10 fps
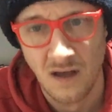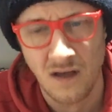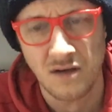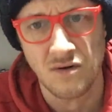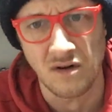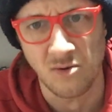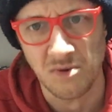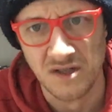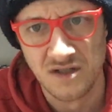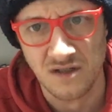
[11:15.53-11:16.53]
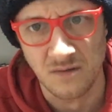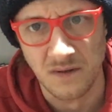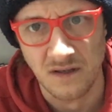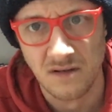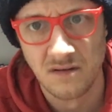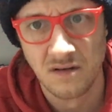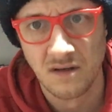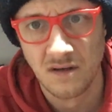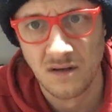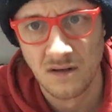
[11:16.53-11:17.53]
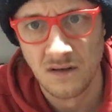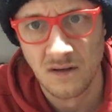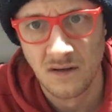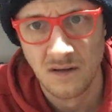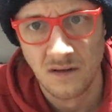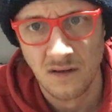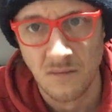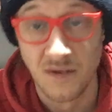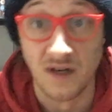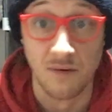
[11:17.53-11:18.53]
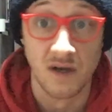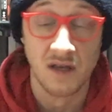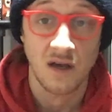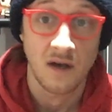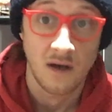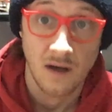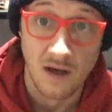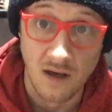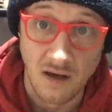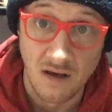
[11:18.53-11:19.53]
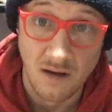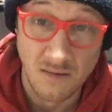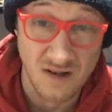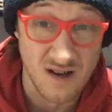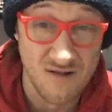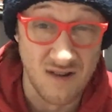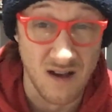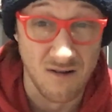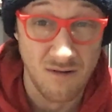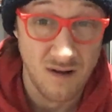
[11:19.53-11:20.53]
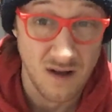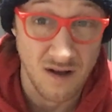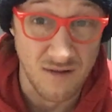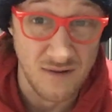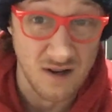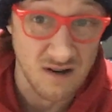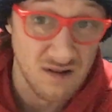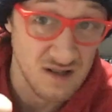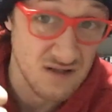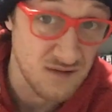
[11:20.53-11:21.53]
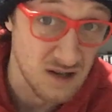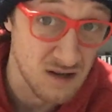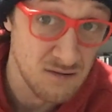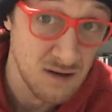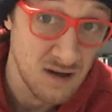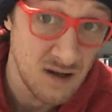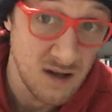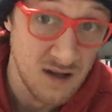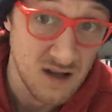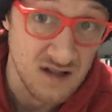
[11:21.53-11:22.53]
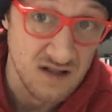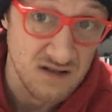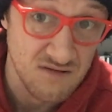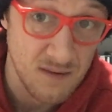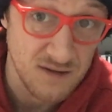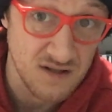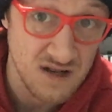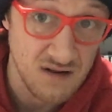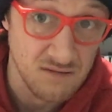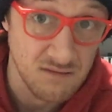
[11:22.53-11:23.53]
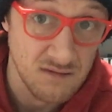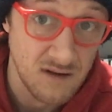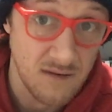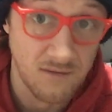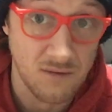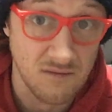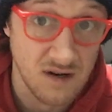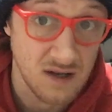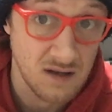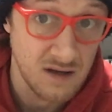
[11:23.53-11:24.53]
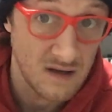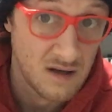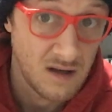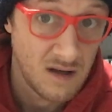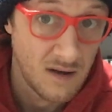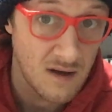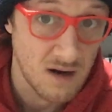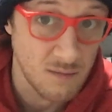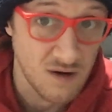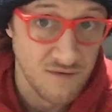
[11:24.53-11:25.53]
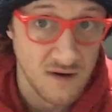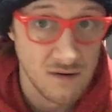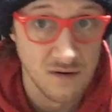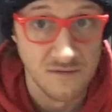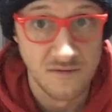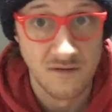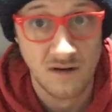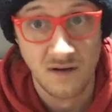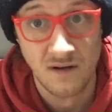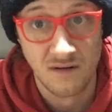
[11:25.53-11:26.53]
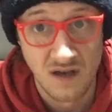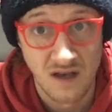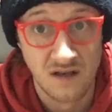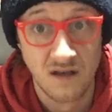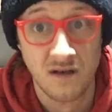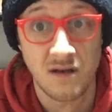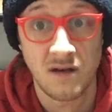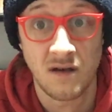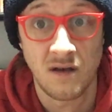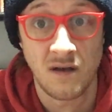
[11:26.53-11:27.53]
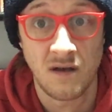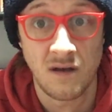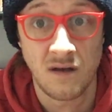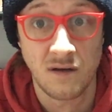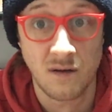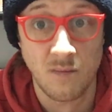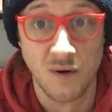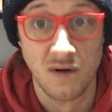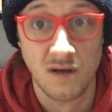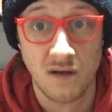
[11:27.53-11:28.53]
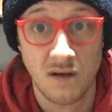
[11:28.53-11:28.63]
got a little bit stupid. But anyway, I'm going to go now. If you could like this video and subscribe to the channel if you haven't already, and I'm going to fuck off. Okay, goodbye.